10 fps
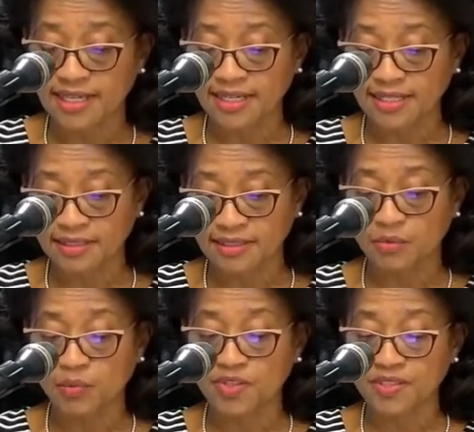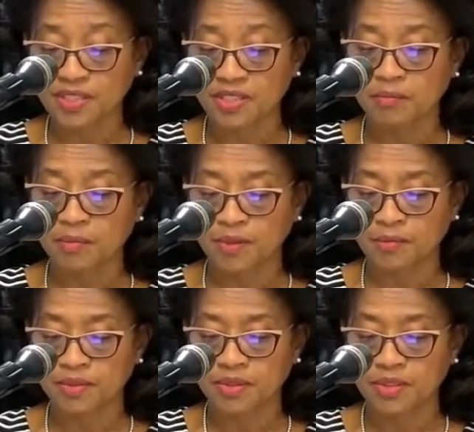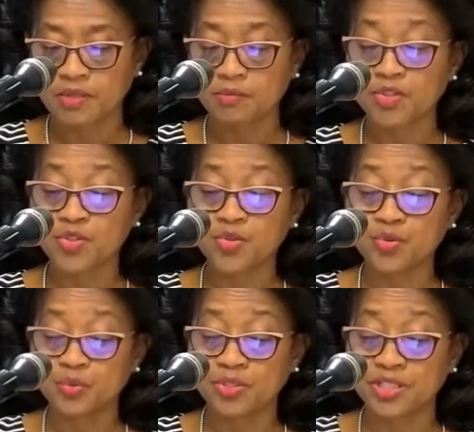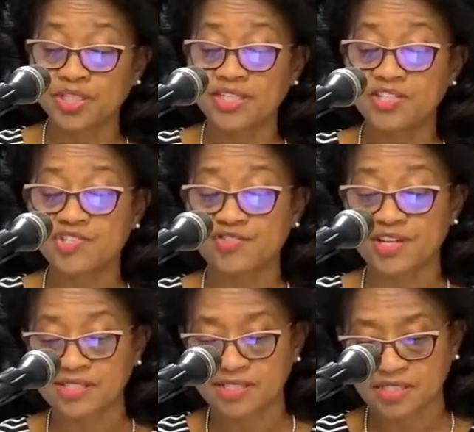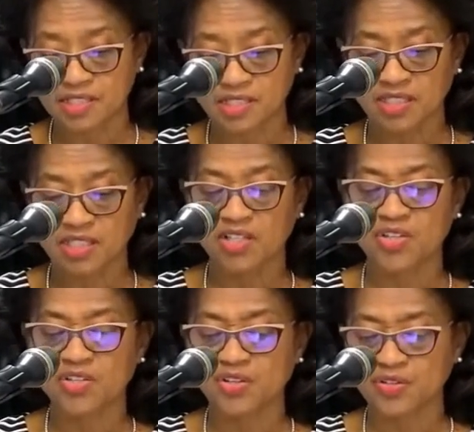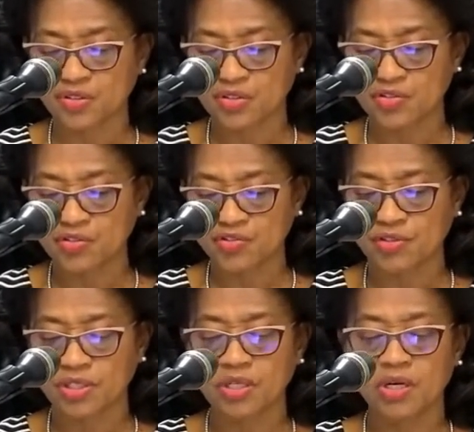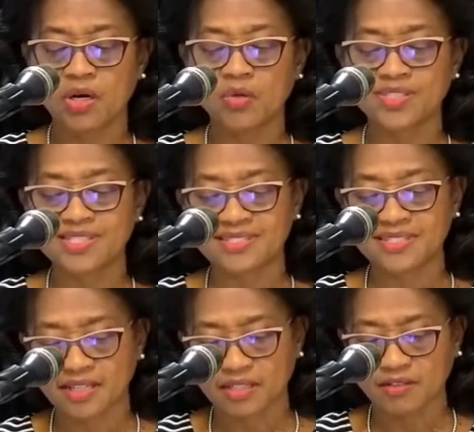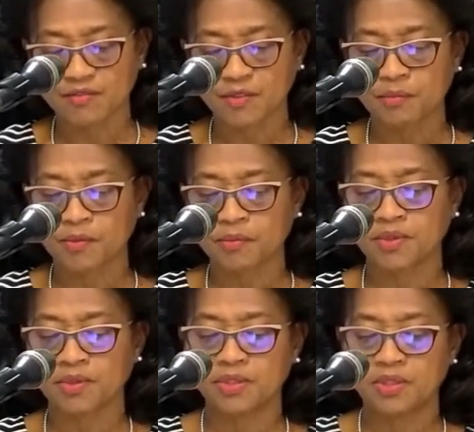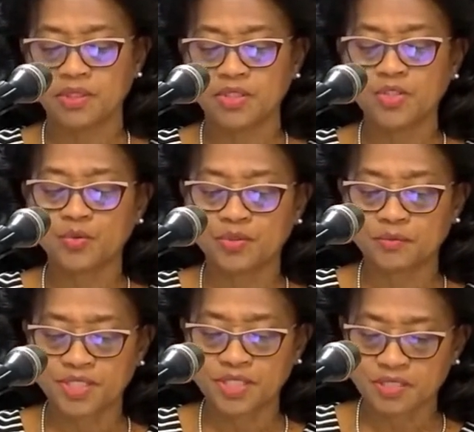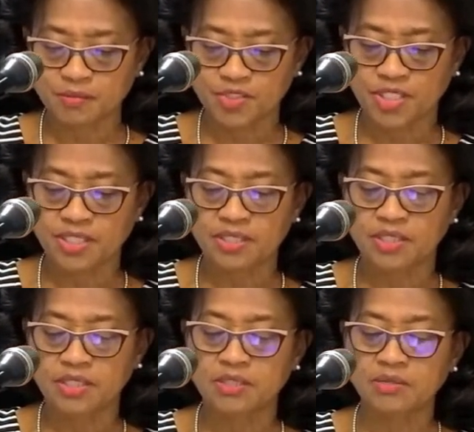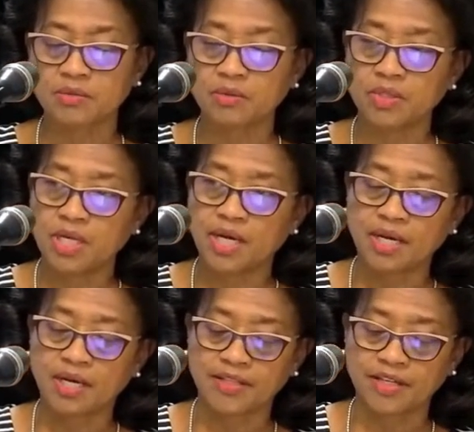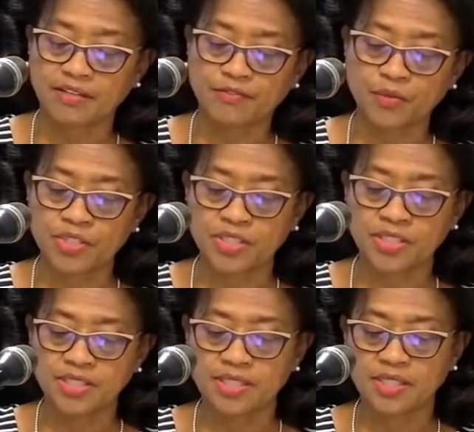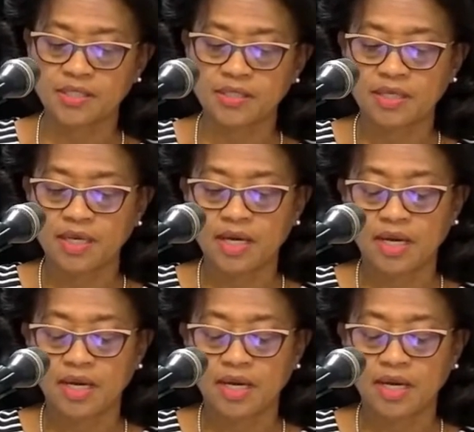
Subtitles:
island within the bubble, but you were in transit in another country outside of the bubble, you will be subjected to that 14-day